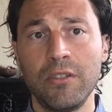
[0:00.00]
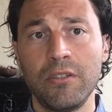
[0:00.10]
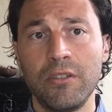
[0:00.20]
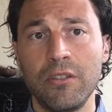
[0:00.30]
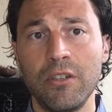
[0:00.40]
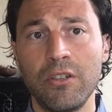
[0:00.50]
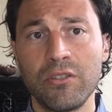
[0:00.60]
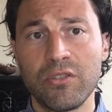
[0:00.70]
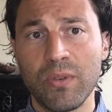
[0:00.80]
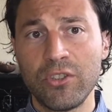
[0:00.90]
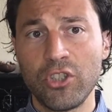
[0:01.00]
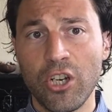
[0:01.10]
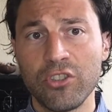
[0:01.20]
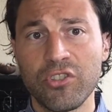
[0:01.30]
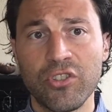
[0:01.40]
You know, it's why
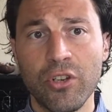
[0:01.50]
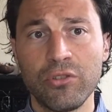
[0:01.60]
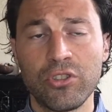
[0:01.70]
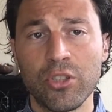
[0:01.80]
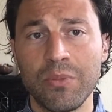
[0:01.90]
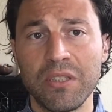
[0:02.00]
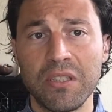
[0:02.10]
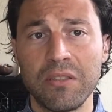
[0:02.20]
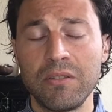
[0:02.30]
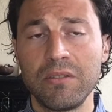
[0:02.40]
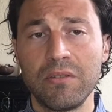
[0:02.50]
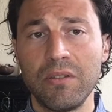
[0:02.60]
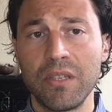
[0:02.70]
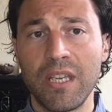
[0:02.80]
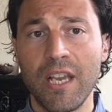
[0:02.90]
Jon Snow should have been the
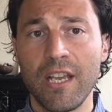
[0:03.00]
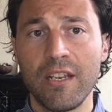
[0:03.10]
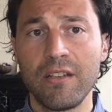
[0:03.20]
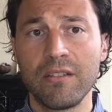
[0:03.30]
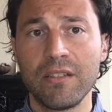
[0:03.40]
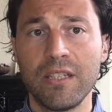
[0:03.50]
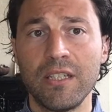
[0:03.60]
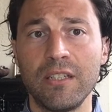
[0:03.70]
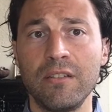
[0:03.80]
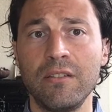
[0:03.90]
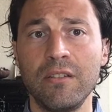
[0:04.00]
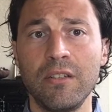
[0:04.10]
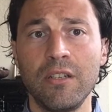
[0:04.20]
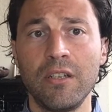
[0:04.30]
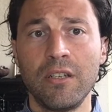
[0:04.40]
king in
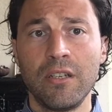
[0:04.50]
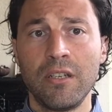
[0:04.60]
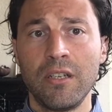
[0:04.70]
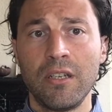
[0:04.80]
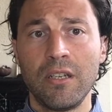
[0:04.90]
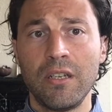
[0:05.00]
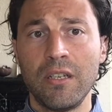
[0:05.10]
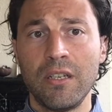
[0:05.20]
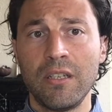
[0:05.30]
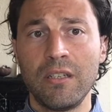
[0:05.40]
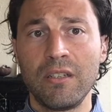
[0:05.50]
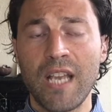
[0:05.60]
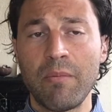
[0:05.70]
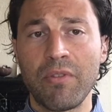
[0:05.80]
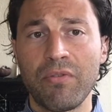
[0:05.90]
in
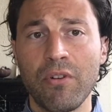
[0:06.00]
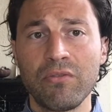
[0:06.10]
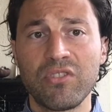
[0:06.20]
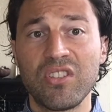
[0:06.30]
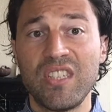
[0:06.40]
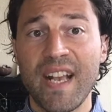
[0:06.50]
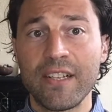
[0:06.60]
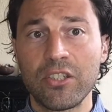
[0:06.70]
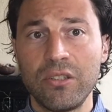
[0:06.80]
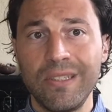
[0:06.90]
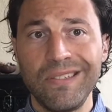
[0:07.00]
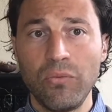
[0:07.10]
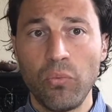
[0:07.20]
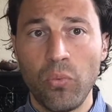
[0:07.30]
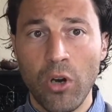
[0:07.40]
Game of Thrones, because he actually
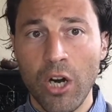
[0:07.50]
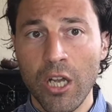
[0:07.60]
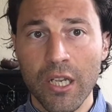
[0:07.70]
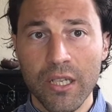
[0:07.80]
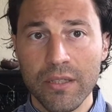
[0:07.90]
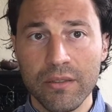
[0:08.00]
didn't want it.